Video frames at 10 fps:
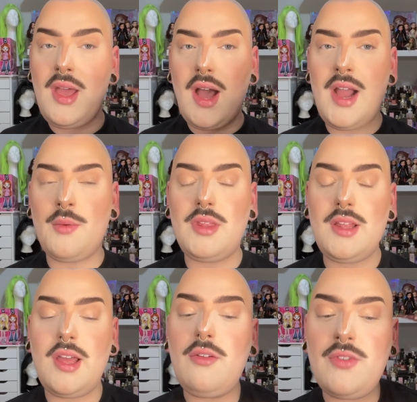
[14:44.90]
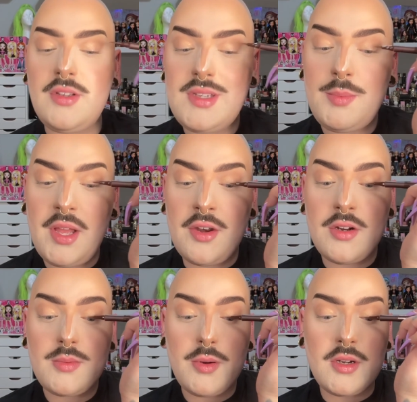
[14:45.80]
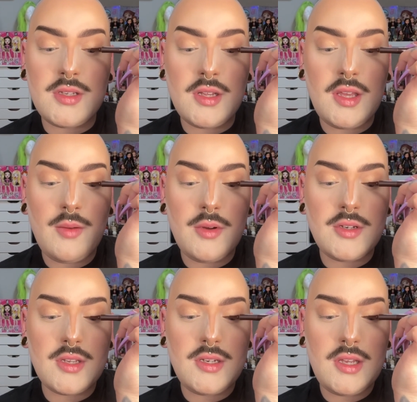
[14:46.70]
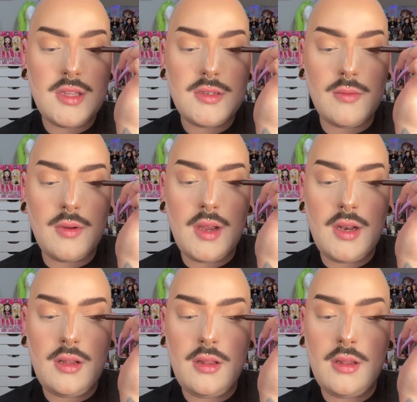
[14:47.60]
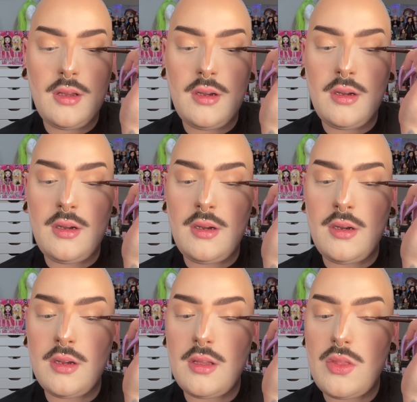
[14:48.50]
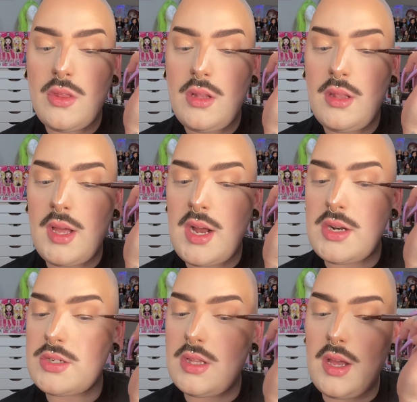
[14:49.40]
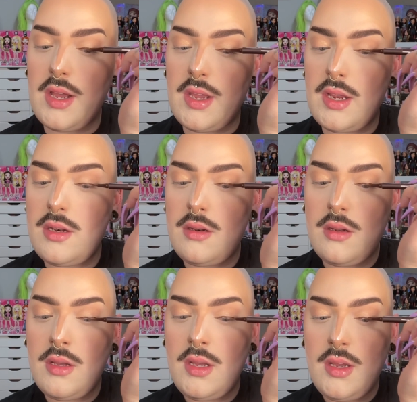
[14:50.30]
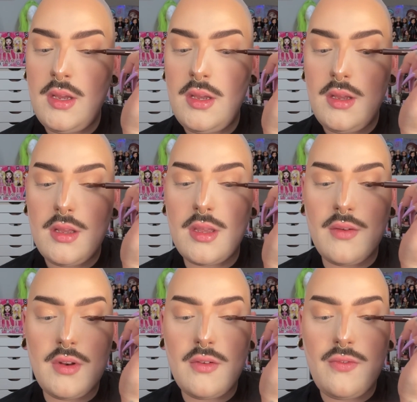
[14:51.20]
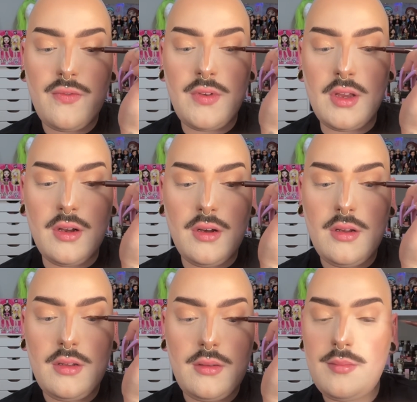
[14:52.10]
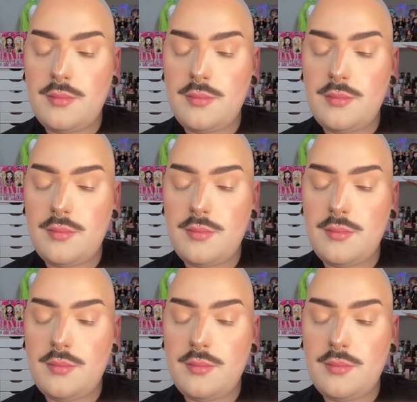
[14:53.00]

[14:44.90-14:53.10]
I really like felt tip liners personally. We're just going to take this right along the lash line. give it a fill.